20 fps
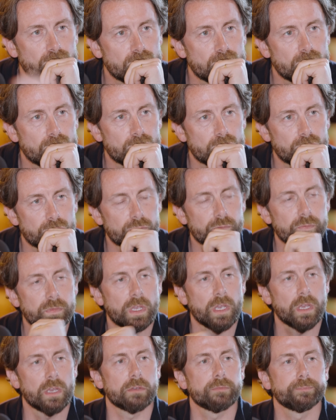changing
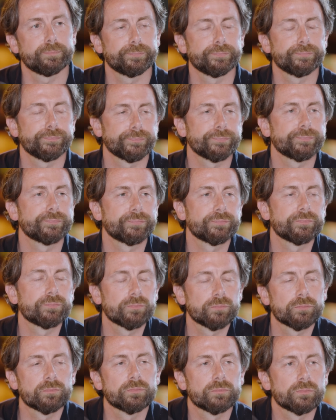room, and I managed the
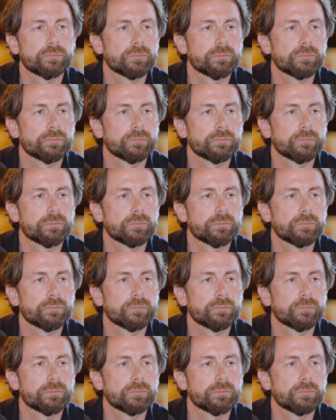rest of the